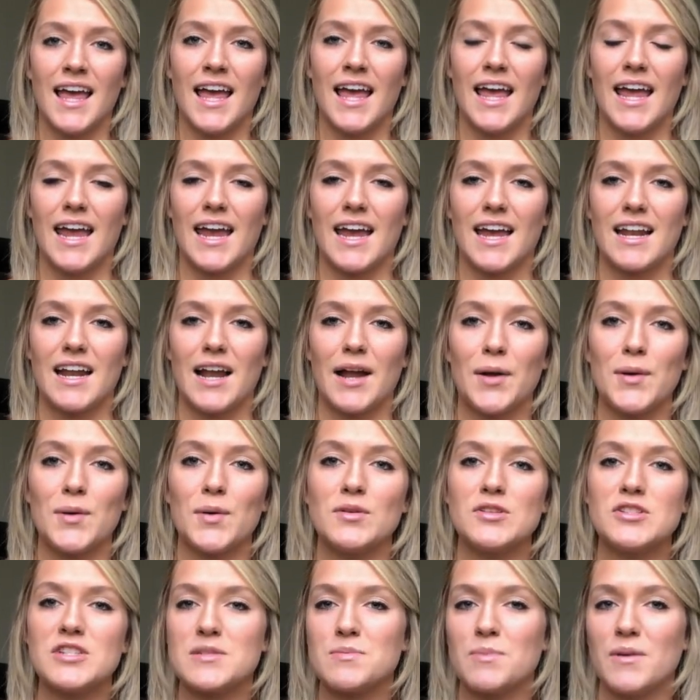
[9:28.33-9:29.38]
And I
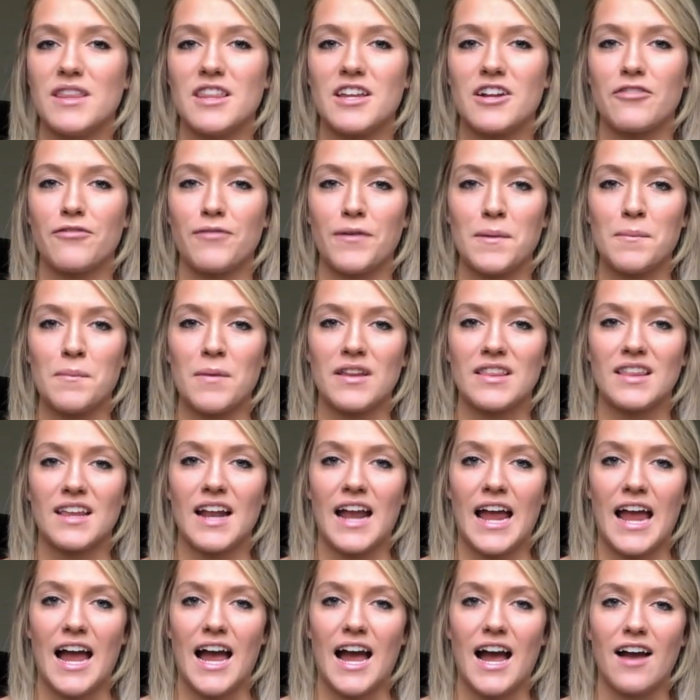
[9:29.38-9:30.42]
will just be there for a month and a
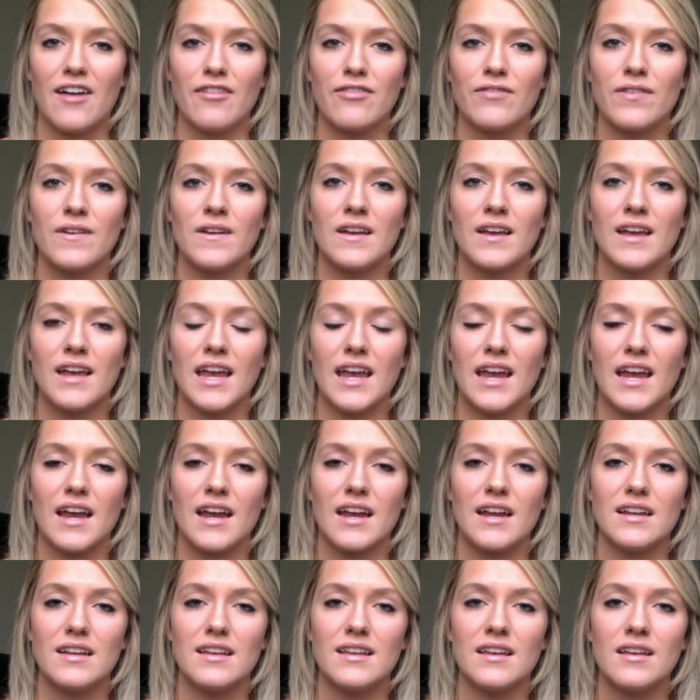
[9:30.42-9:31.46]
half
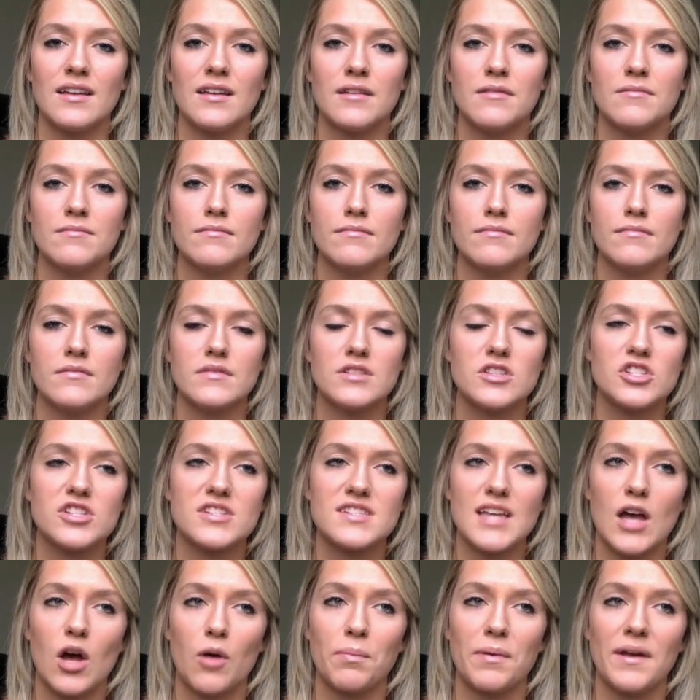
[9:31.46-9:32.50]
and just
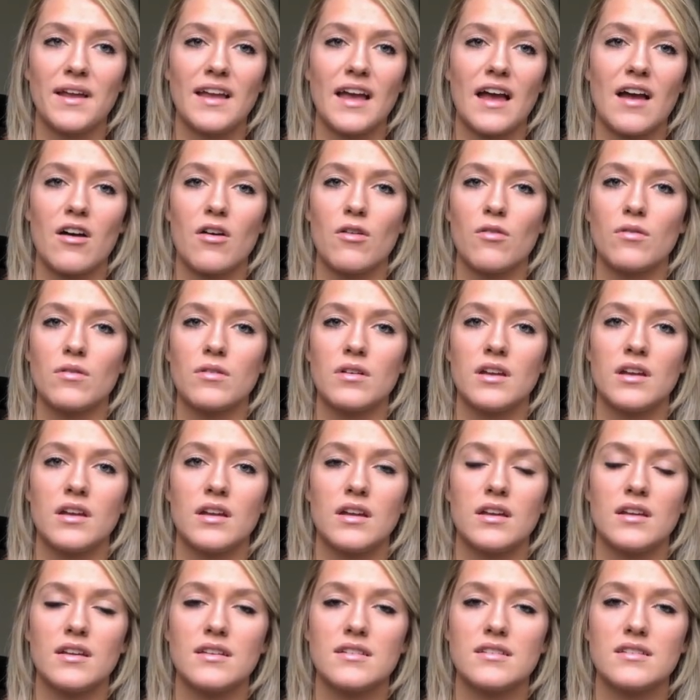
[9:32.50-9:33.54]
helping out
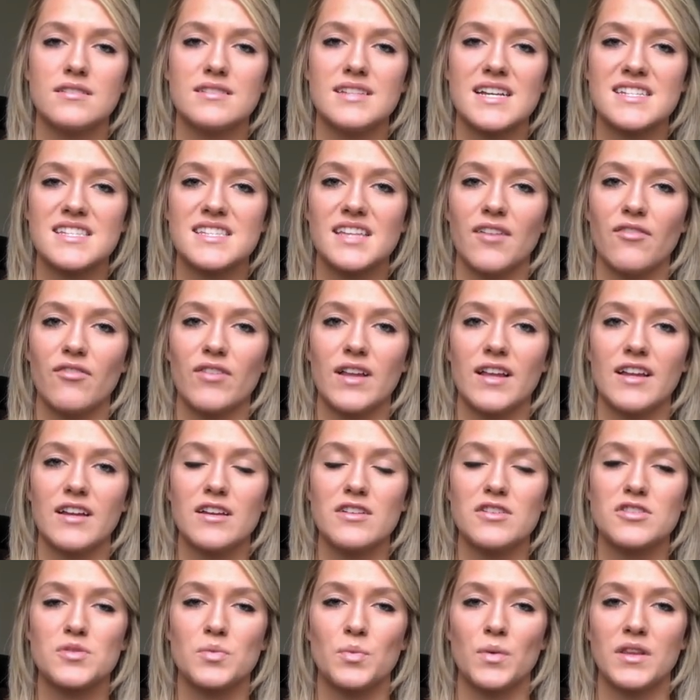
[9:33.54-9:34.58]
Destiny
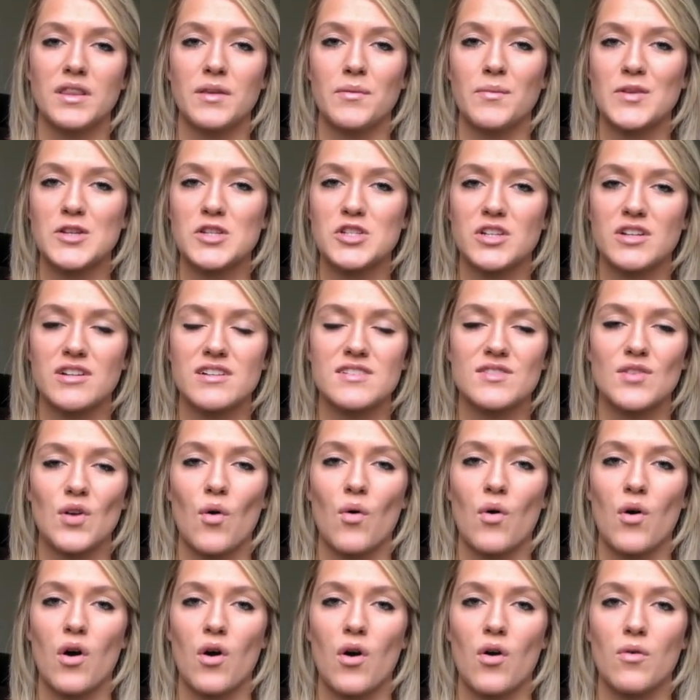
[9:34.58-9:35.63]
Village when the missionaries go
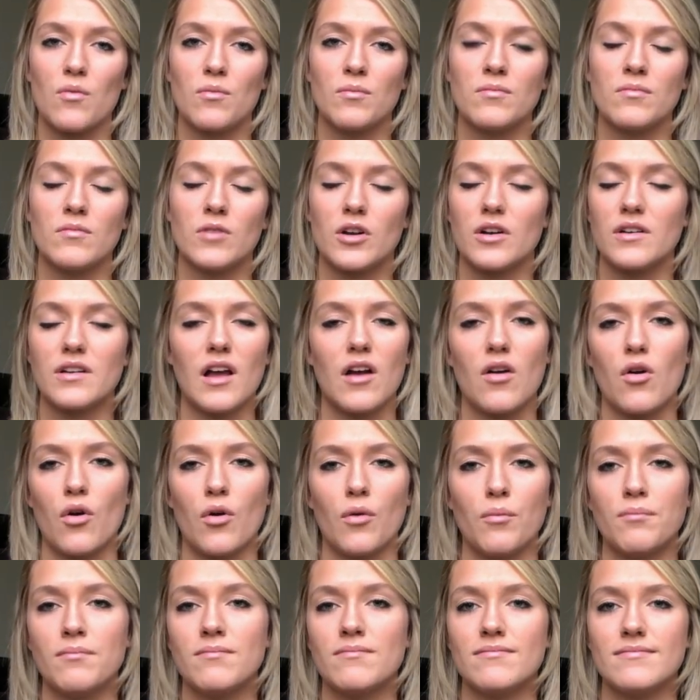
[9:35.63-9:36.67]
home, or not
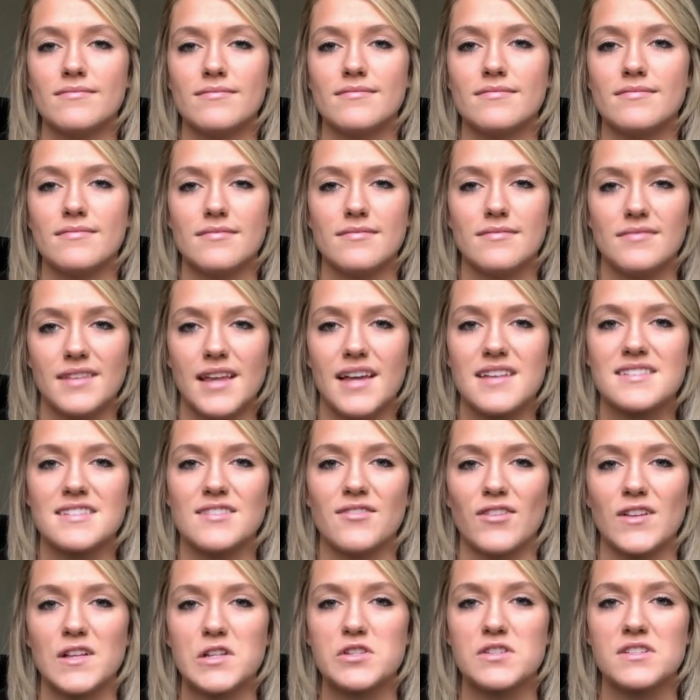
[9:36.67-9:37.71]
home. Destiny
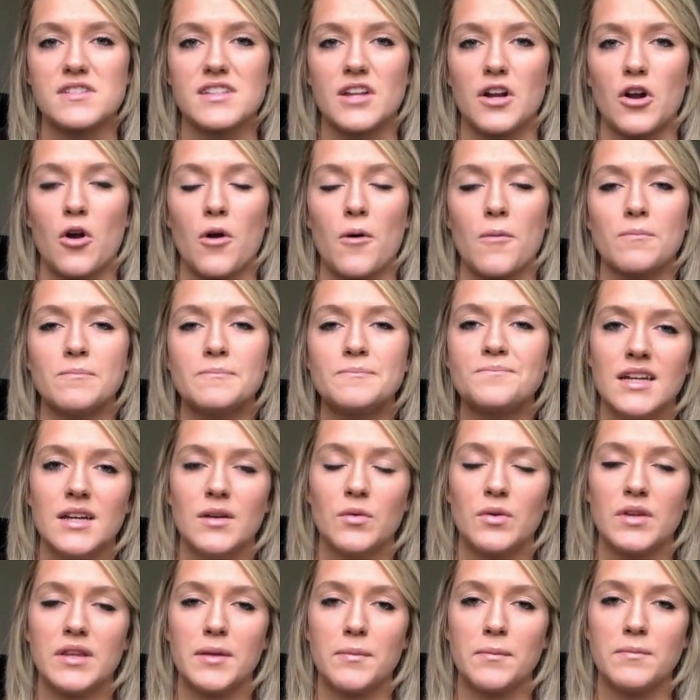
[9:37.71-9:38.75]
Village is their home.
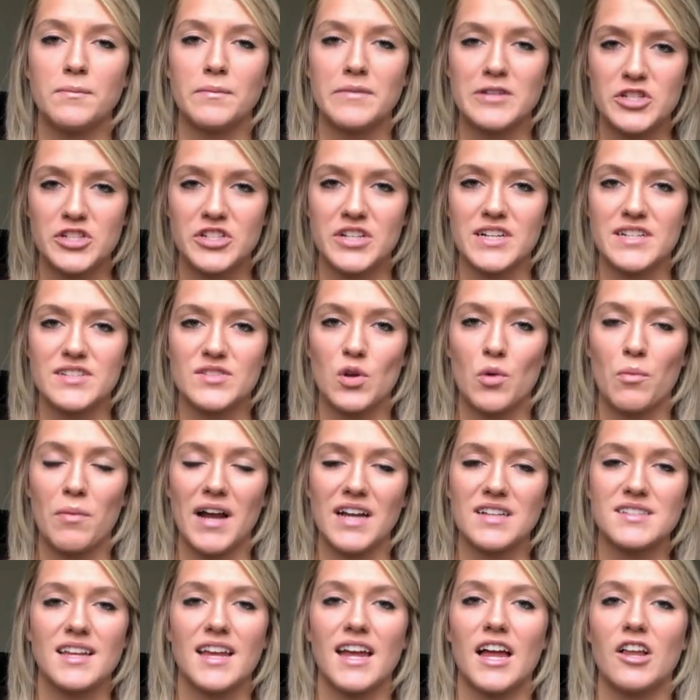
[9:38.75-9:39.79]
When the missionaries go
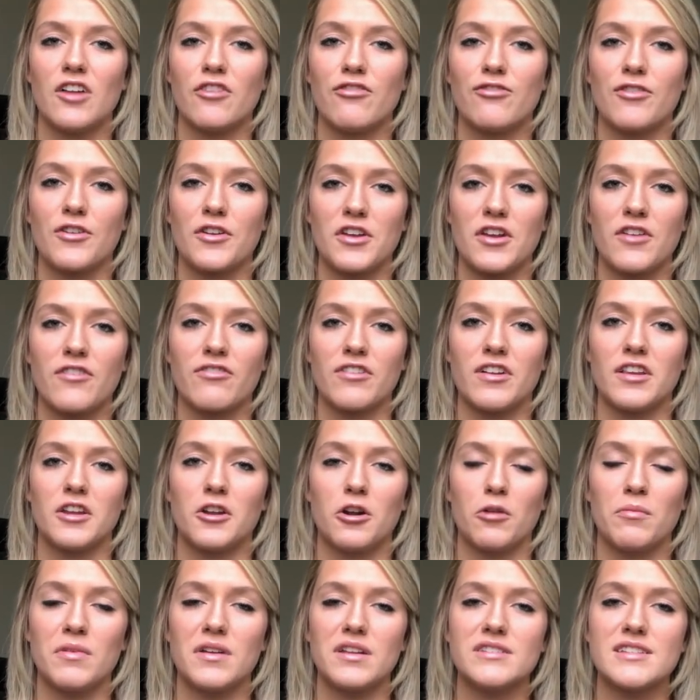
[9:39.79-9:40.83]
back to California for a
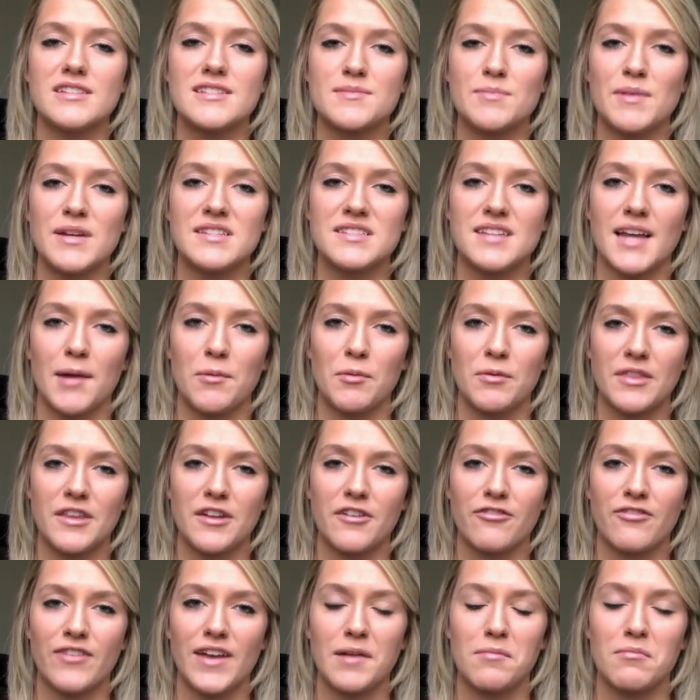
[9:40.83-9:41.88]
little bit to spend time with their
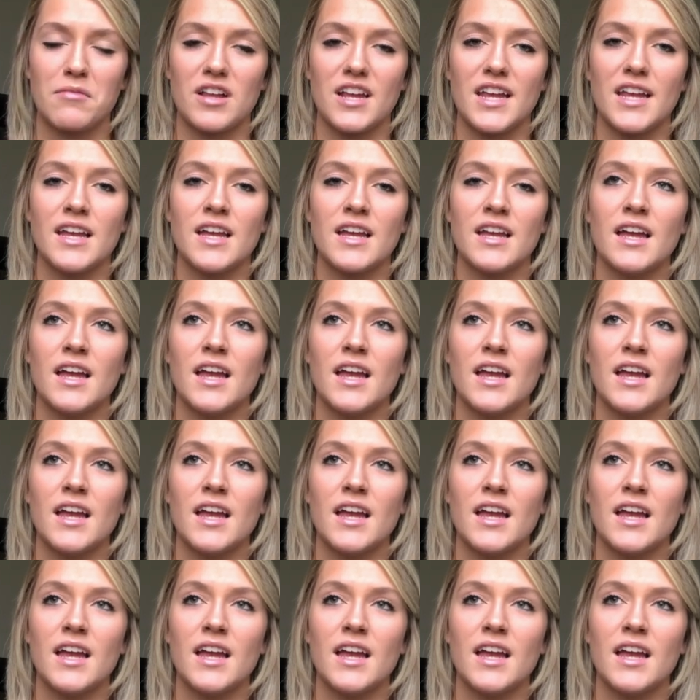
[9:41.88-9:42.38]
family.